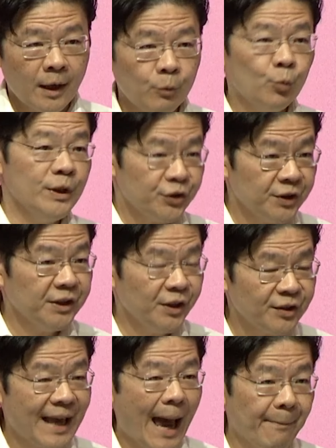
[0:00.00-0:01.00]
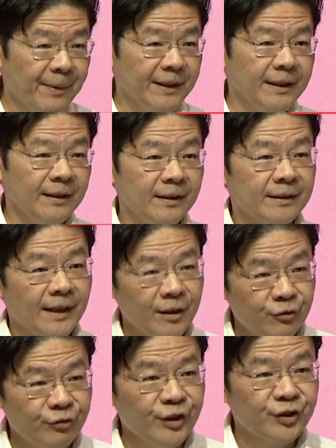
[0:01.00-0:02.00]
And we see this happening in
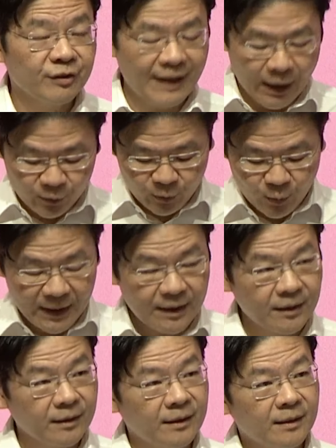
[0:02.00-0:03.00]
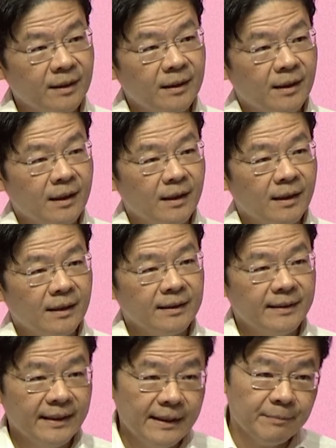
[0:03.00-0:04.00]
countries around the world.
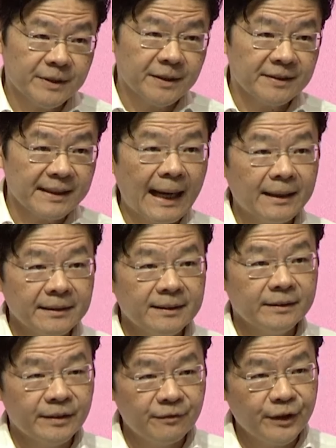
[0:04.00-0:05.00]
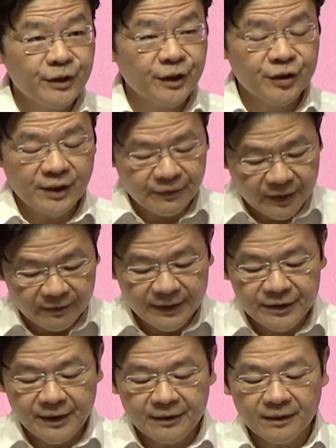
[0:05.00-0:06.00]
Deep societal divisions have
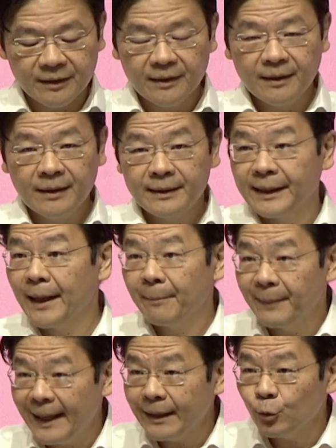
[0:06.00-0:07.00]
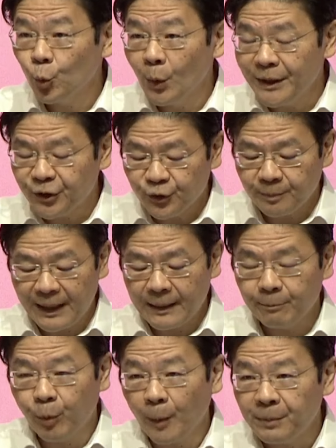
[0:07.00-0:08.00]
arisen. They are made worse
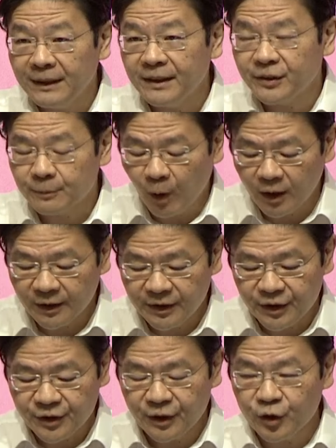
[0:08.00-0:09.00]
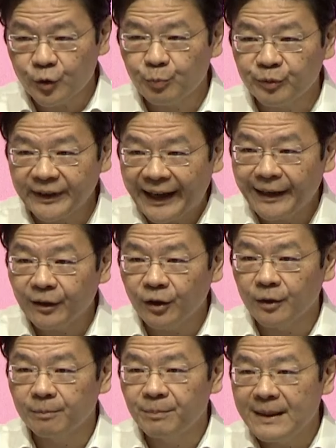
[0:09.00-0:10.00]
by populist politicians
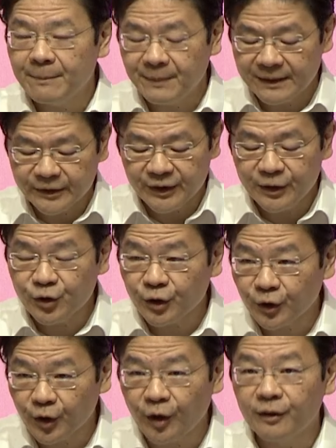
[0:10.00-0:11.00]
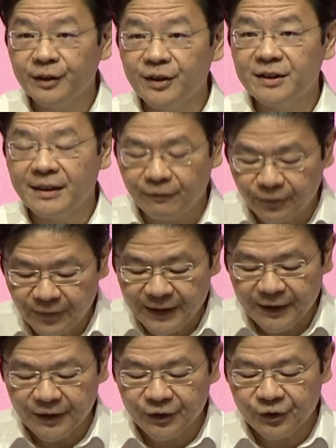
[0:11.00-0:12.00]
preying on people's insecurities and
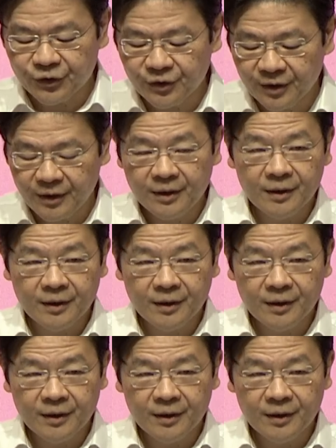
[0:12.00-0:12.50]
fears.